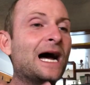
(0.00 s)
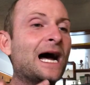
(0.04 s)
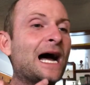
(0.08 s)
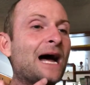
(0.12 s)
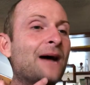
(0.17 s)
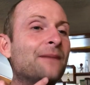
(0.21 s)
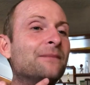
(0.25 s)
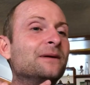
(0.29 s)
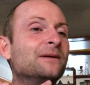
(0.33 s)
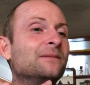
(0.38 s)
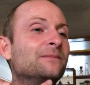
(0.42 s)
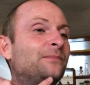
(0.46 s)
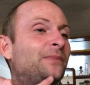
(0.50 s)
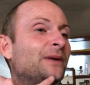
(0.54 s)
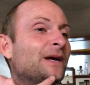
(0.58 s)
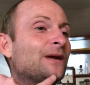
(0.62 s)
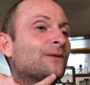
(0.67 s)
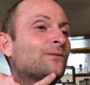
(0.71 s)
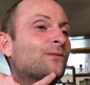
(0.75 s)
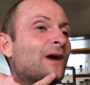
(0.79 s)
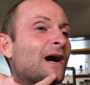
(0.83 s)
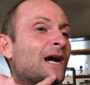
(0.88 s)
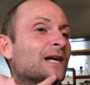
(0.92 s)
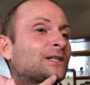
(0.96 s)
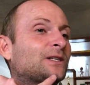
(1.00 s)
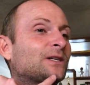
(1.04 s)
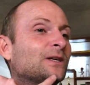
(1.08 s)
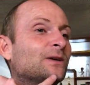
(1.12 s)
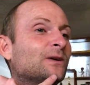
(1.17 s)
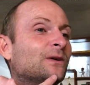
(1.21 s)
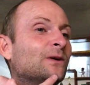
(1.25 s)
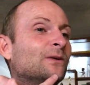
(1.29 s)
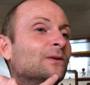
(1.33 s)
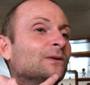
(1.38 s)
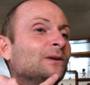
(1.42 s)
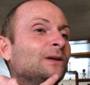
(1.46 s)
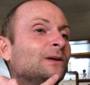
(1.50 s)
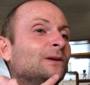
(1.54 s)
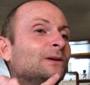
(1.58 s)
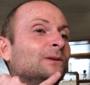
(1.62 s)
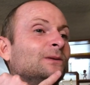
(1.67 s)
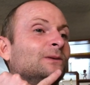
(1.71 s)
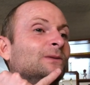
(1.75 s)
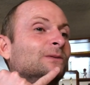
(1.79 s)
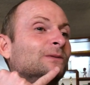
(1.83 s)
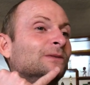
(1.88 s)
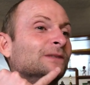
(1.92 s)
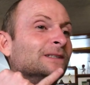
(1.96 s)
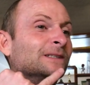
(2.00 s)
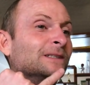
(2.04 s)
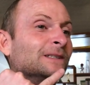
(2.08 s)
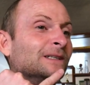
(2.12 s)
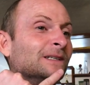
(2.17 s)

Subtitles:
I'm in bed watching Hulu.